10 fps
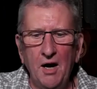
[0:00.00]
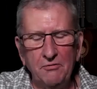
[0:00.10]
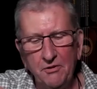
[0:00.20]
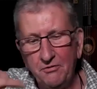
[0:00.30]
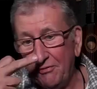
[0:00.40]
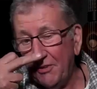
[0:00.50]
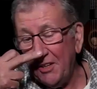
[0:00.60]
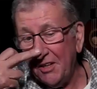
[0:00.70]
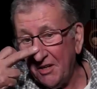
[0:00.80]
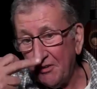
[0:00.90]
After 50
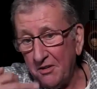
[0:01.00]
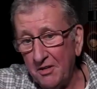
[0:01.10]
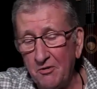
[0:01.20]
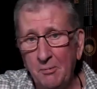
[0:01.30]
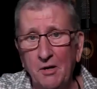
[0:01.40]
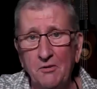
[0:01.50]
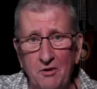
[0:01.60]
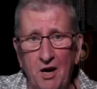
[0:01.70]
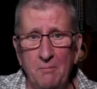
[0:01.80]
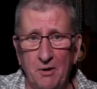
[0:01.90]
years, I think it's about
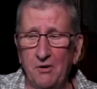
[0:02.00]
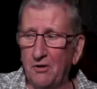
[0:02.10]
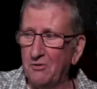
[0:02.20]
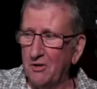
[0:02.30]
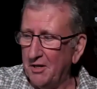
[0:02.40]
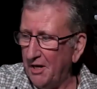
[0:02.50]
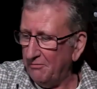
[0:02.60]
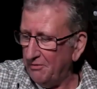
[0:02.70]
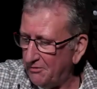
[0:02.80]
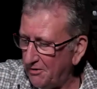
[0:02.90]
time I got a drink out
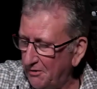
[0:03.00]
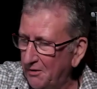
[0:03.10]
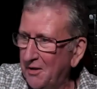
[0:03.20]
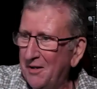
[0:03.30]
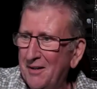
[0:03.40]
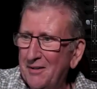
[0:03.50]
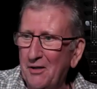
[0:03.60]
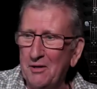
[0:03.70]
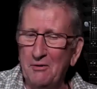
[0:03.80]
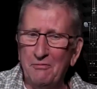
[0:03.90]
of you, so
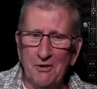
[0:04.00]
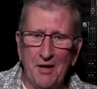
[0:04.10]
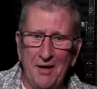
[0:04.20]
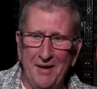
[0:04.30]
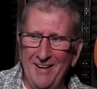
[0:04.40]
thank you for that.